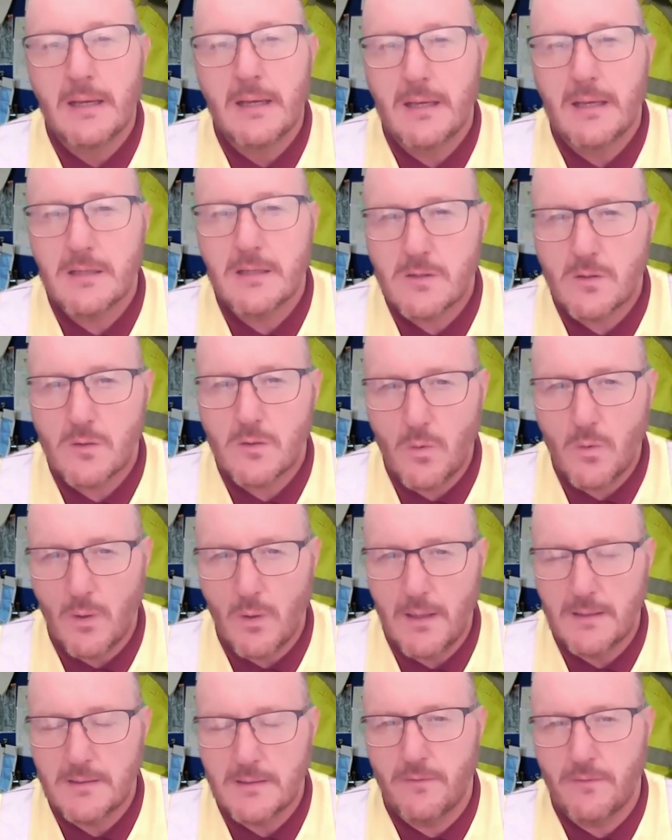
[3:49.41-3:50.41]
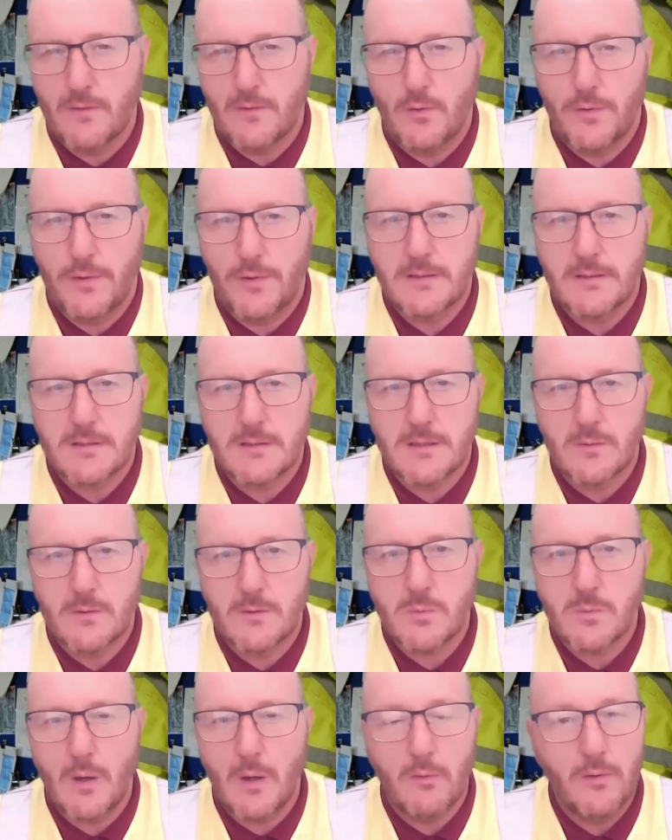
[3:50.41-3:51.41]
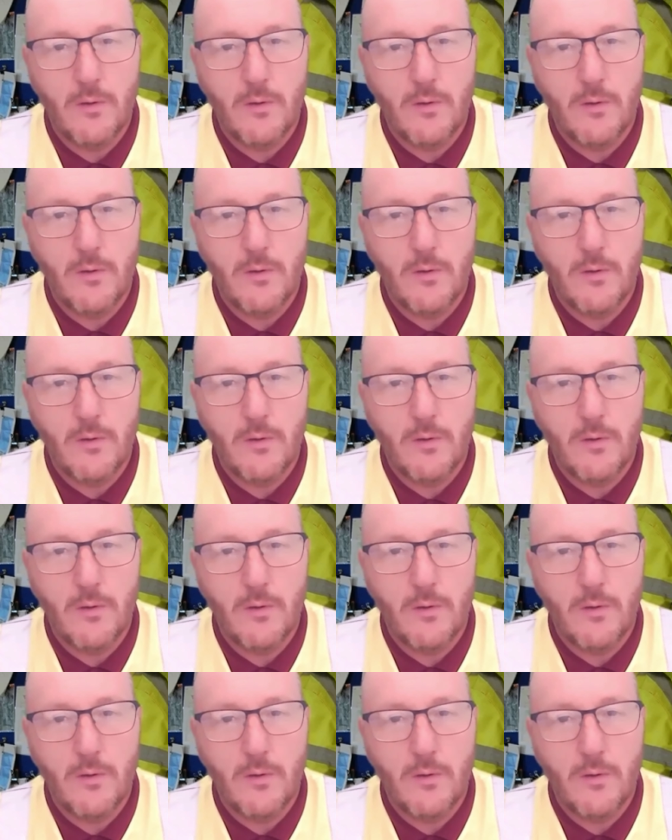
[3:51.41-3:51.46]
is quite a difficult thing to do as well.